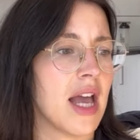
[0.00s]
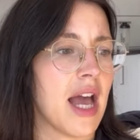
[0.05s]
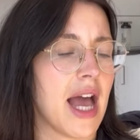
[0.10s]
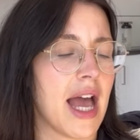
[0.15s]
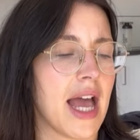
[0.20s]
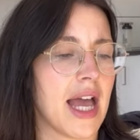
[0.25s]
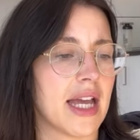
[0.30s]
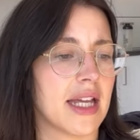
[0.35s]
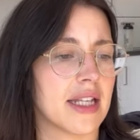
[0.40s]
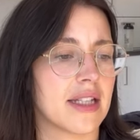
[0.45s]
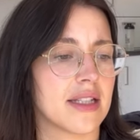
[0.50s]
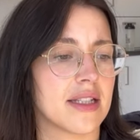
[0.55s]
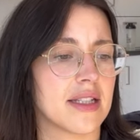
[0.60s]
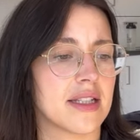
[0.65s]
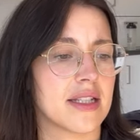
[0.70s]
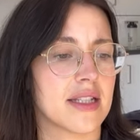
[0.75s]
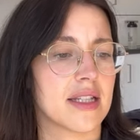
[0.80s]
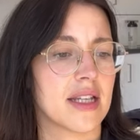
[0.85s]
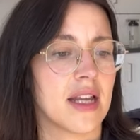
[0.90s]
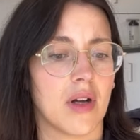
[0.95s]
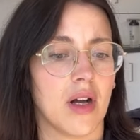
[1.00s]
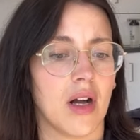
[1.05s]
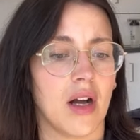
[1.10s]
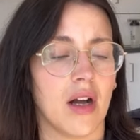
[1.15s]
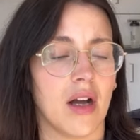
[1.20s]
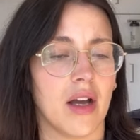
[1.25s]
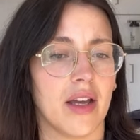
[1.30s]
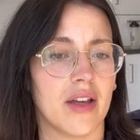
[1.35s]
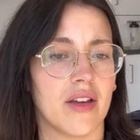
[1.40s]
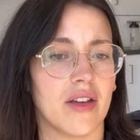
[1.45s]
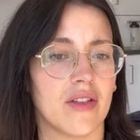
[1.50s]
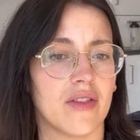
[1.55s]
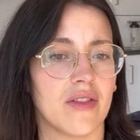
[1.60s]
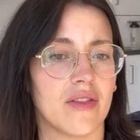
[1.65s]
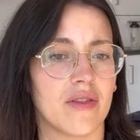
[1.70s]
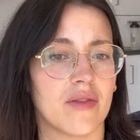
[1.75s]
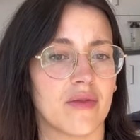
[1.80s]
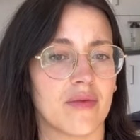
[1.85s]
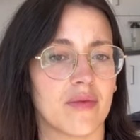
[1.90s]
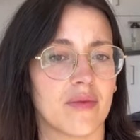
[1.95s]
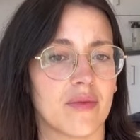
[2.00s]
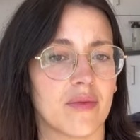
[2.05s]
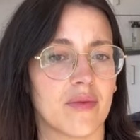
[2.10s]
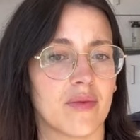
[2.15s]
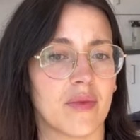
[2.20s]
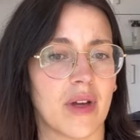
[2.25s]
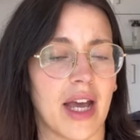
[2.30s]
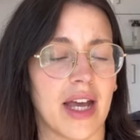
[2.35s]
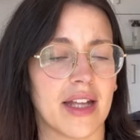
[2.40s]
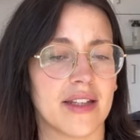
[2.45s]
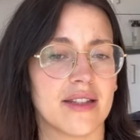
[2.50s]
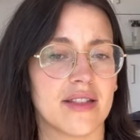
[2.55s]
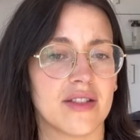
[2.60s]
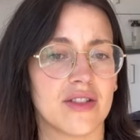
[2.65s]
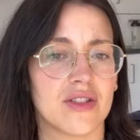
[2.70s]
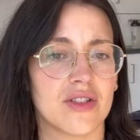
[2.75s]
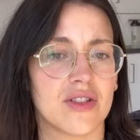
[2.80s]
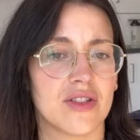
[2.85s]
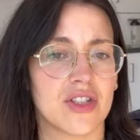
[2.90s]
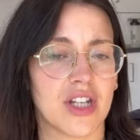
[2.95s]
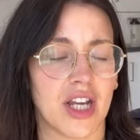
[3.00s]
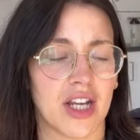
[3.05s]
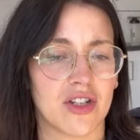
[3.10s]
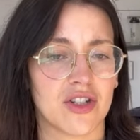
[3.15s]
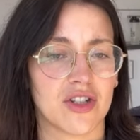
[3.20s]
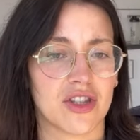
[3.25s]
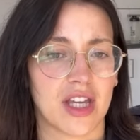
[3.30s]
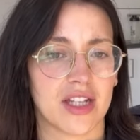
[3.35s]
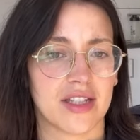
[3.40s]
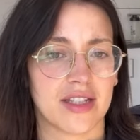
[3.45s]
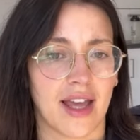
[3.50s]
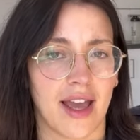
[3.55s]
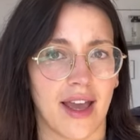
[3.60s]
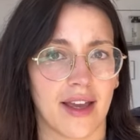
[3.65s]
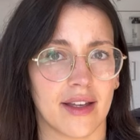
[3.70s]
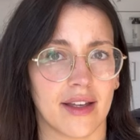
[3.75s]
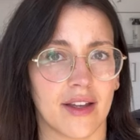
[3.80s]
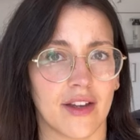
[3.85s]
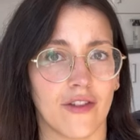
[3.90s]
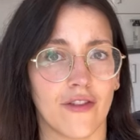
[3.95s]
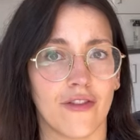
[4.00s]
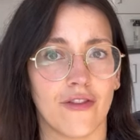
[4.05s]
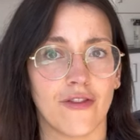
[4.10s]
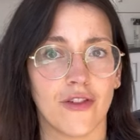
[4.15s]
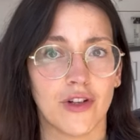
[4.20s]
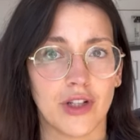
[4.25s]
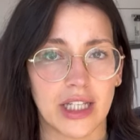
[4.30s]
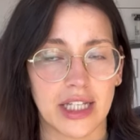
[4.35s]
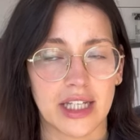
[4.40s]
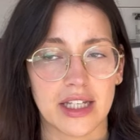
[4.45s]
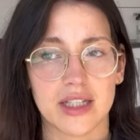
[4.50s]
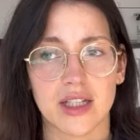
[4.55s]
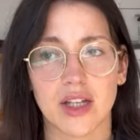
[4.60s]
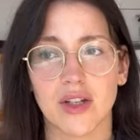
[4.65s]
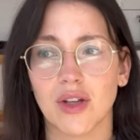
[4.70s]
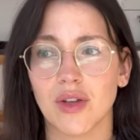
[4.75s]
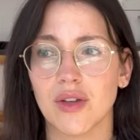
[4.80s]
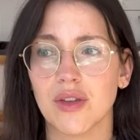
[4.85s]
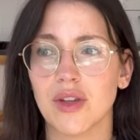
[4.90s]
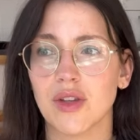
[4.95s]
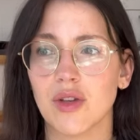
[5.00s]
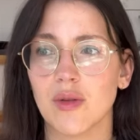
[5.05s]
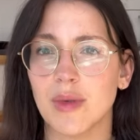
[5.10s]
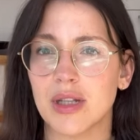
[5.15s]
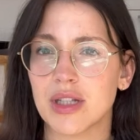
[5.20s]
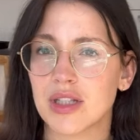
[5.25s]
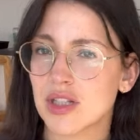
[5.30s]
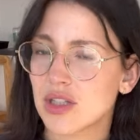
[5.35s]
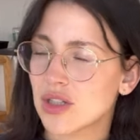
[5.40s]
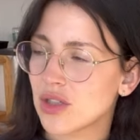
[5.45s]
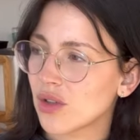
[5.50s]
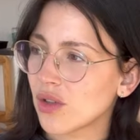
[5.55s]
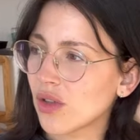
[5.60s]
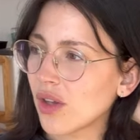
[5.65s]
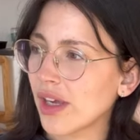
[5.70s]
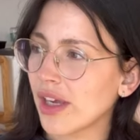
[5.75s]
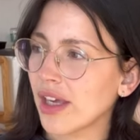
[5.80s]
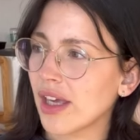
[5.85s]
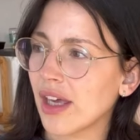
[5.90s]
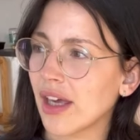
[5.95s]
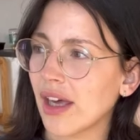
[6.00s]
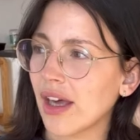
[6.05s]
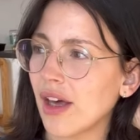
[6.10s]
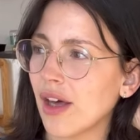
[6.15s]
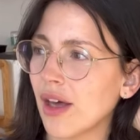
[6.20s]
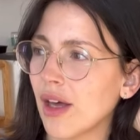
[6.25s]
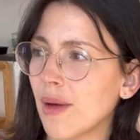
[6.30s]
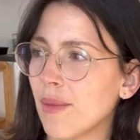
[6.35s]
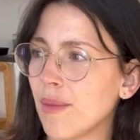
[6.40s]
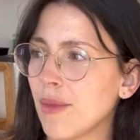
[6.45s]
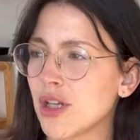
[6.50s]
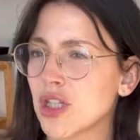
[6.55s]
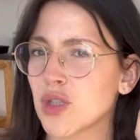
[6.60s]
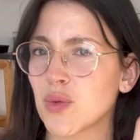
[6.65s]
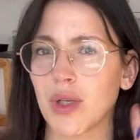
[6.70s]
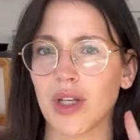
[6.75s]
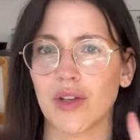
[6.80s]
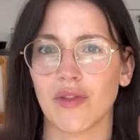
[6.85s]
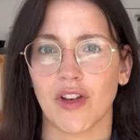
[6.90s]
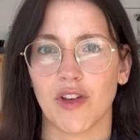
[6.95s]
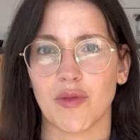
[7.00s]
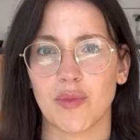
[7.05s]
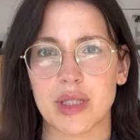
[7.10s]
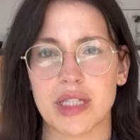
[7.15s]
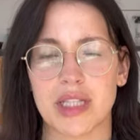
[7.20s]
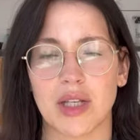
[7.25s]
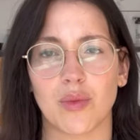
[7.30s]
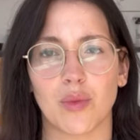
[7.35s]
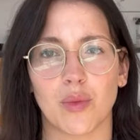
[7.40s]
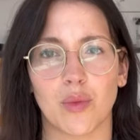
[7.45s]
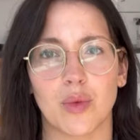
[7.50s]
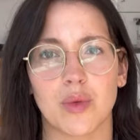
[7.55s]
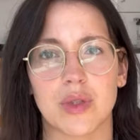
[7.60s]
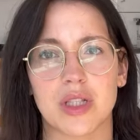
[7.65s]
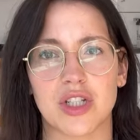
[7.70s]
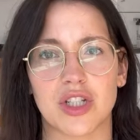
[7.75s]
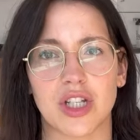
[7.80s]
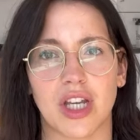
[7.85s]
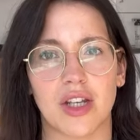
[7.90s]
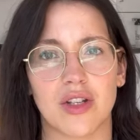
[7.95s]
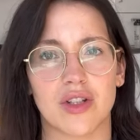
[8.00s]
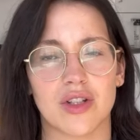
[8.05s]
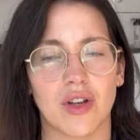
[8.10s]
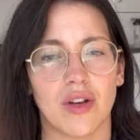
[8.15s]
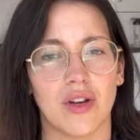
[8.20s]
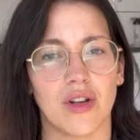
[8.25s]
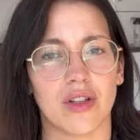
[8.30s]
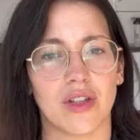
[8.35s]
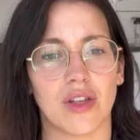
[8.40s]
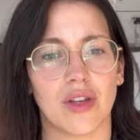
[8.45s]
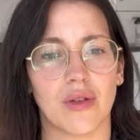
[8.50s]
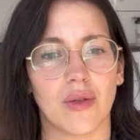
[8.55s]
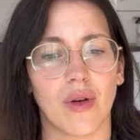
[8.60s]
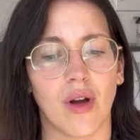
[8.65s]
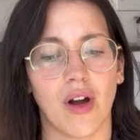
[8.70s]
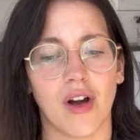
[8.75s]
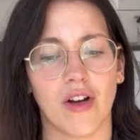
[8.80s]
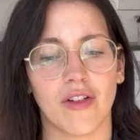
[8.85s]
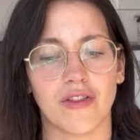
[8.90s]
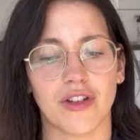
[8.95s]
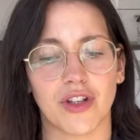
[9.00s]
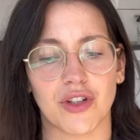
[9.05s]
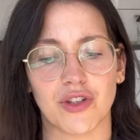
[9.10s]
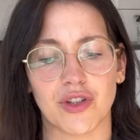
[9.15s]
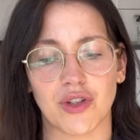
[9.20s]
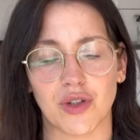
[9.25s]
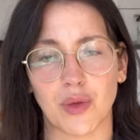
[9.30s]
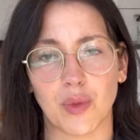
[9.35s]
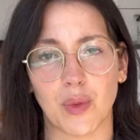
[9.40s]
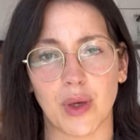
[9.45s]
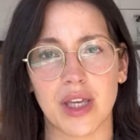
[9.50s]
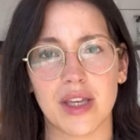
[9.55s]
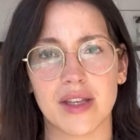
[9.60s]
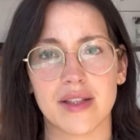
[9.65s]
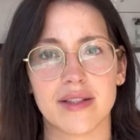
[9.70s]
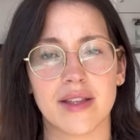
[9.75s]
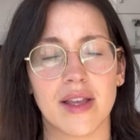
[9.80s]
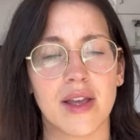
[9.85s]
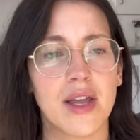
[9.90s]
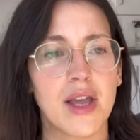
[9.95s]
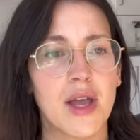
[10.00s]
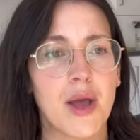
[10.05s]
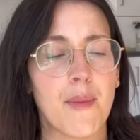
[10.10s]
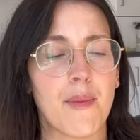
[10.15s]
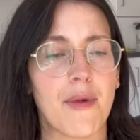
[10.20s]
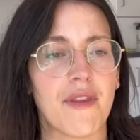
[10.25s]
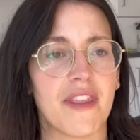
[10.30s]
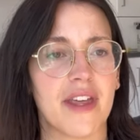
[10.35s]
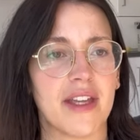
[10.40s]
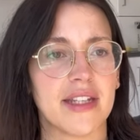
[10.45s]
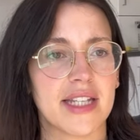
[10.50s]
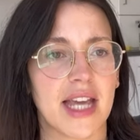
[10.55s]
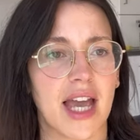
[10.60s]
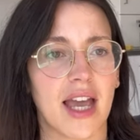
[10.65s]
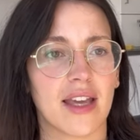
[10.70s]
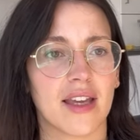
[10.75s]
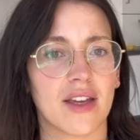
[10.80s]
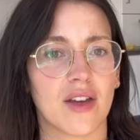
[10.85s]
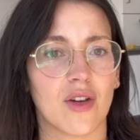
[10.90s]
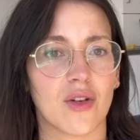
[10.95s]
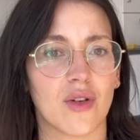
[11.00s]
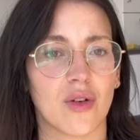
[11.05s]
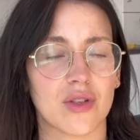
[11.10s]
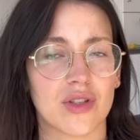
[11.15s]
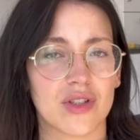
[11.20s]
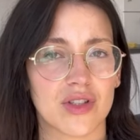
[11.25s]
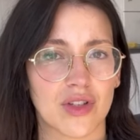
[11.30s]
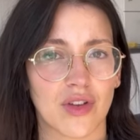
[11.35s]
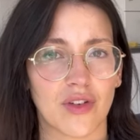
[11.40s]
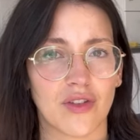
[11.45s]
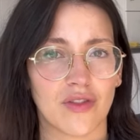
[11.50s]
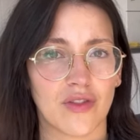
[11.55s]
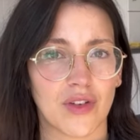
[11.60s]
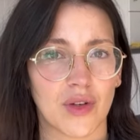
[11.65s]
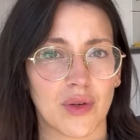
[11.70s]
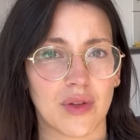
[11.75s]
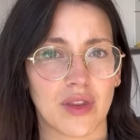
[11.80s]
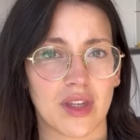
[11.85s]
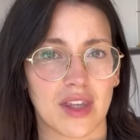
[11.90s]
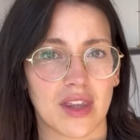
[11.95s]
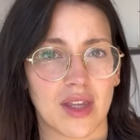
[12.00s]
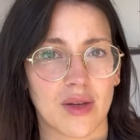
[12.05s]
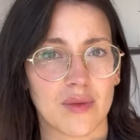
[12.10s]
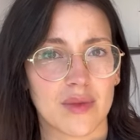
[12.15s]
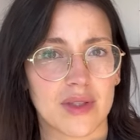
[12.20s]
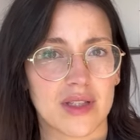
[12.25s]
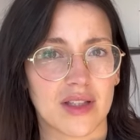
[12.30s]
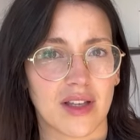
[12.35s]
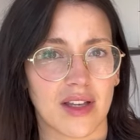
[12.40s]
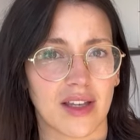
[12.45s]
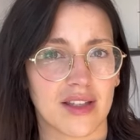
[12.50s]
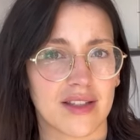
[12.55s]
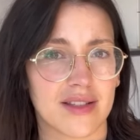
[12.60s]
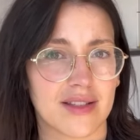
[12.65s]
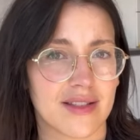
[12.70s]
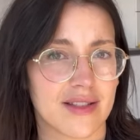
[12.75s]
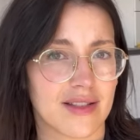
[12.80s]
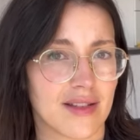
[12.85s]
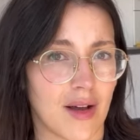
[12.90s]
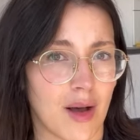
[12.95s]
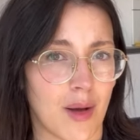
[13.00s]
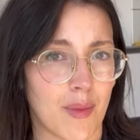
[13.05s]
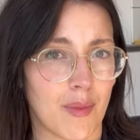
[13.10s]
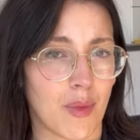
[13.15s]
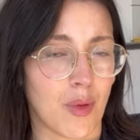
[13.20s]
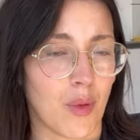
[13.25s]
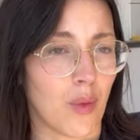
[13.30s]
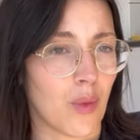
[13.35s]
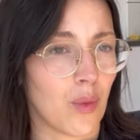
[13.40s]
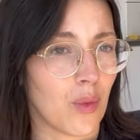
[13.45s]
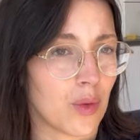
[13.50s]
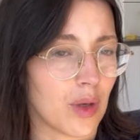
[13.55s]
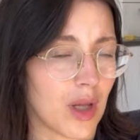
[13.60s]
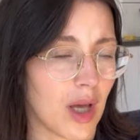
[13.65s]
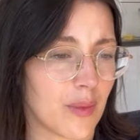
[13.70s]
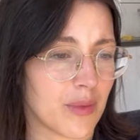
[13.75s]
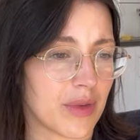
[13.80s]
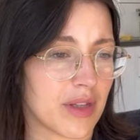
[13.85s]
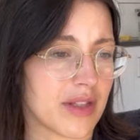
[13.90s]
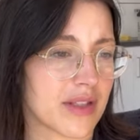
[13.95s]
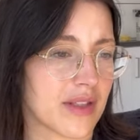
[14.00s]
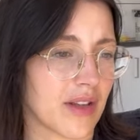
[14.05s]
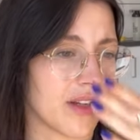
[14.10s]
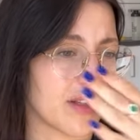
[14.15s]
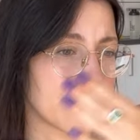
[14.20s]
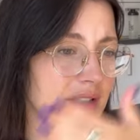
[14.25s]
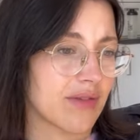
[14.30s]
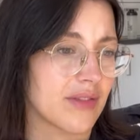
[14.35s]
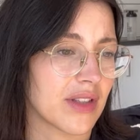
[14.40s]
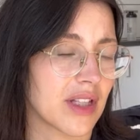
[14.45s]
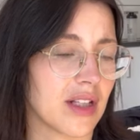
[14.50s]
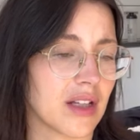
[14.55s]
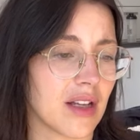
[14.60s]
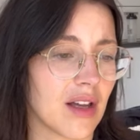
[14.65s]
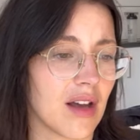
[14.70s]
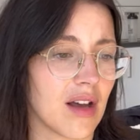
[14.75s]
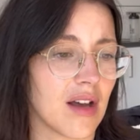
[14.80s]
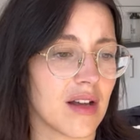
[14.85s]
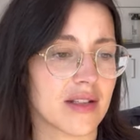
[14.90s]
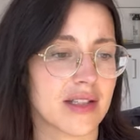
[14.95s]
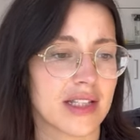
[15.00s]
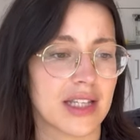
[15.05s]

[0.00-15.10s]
and I had to change their tank fully, because I know that you're meant to do like a 25% water change, aren't you, after 2 weeks, but their tank got so filthy. There was like scum all up the sides of the glass.